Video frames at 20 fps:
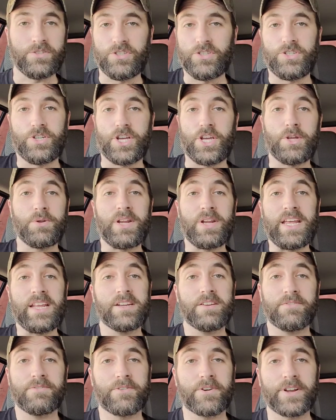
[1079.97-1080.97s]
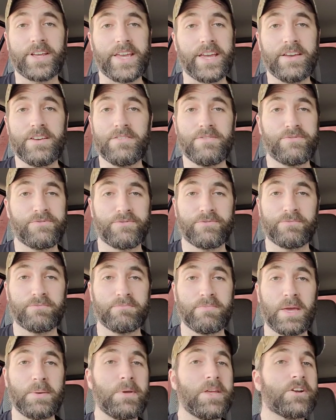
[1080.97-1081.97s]
do you need to forgive
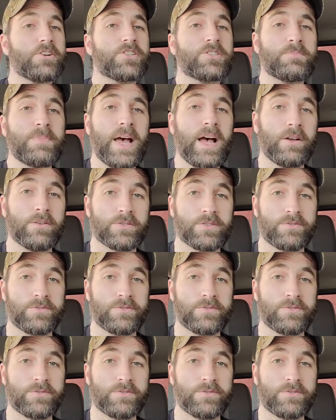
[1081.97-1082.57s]
maybe your spouse